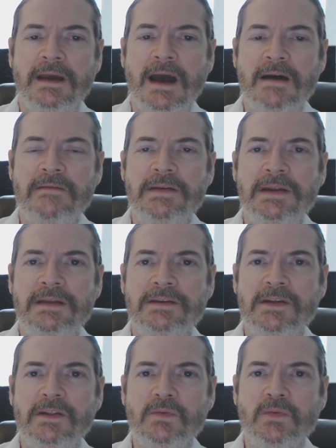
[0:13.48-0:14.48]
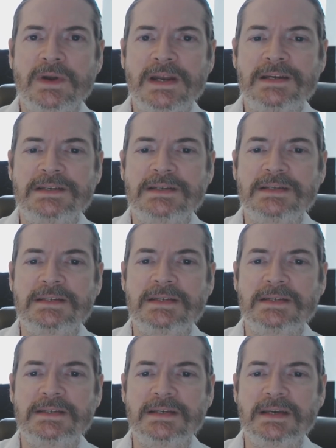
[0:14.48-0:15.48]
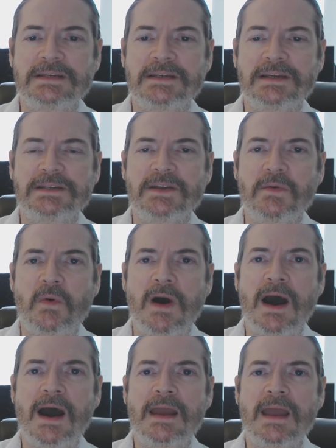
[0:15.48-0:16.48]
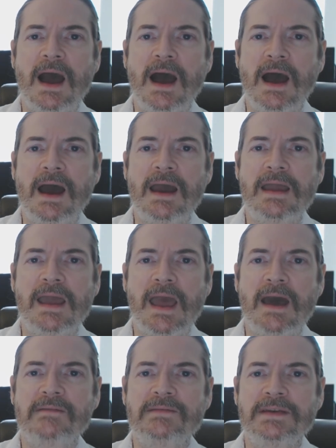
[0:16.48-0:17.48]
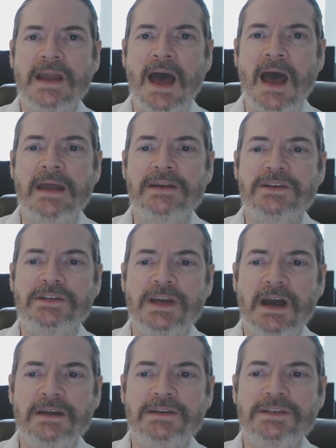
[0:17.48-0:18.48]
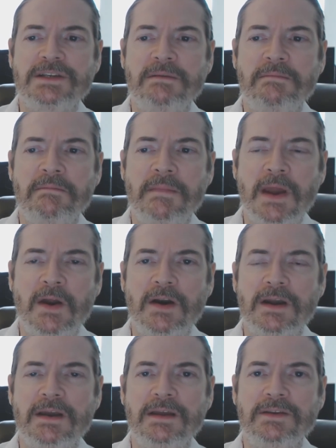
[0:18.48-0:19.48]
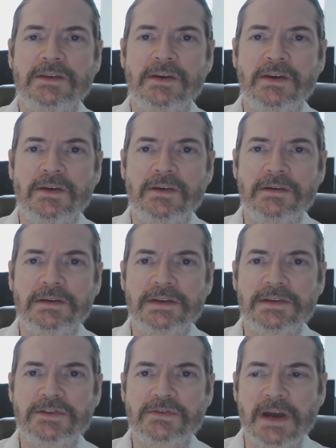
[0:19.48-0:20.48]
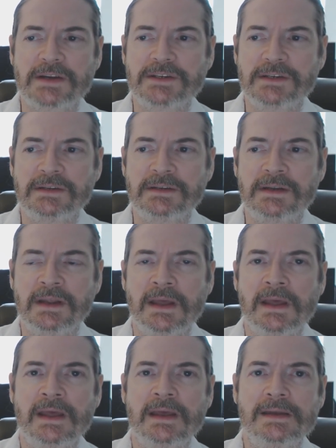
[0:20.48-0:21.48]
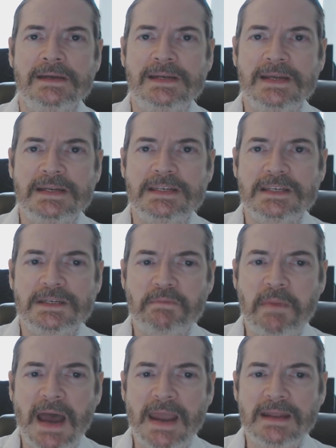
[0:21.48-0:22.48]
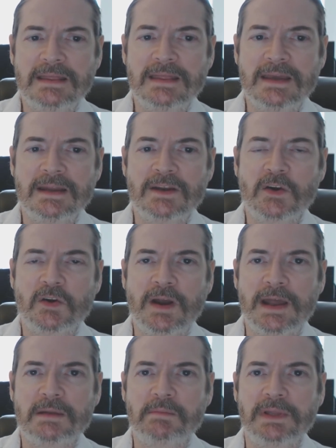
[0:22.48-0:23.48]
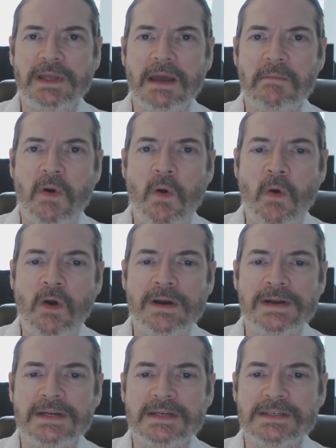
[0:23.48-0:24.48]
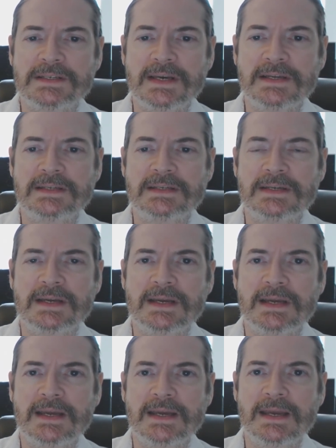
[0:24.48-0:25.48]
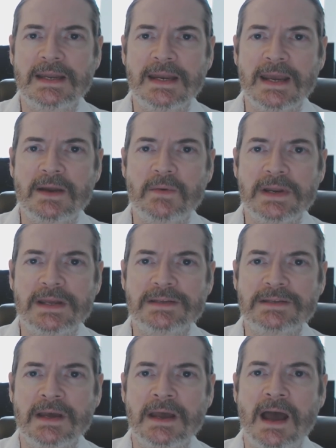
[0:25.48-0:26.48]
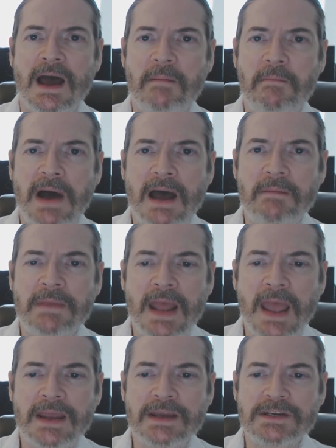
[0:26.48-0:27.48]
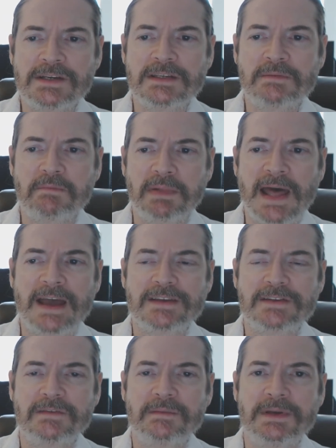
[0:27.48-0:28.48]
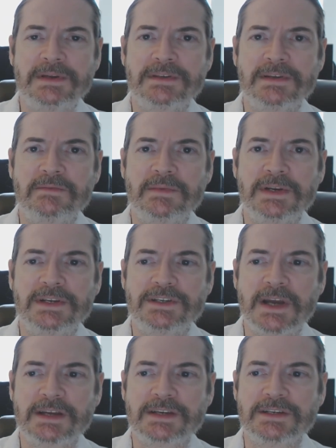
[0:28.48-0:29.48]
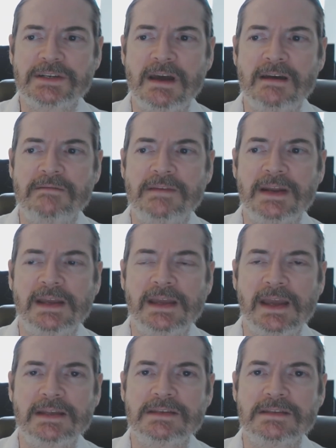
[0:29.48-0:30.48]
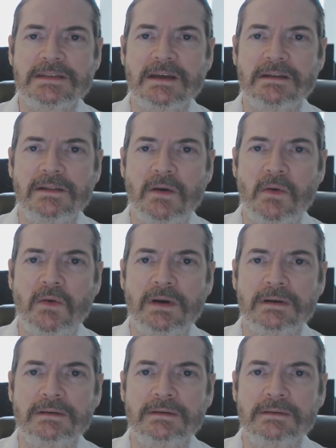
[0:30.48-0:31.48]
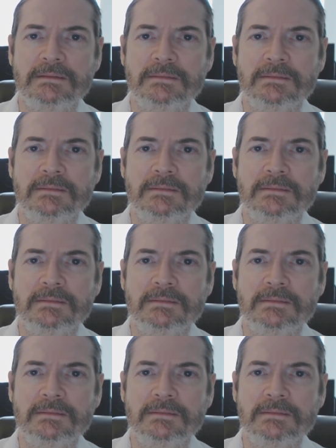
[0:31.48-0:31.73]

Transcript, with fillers: Covenantal reasons exist as to why I have not judged America to her destruction, despite the incredibly abhorrent sins, iniquities, abominations, blasphemies, and rejection of and against the Lord.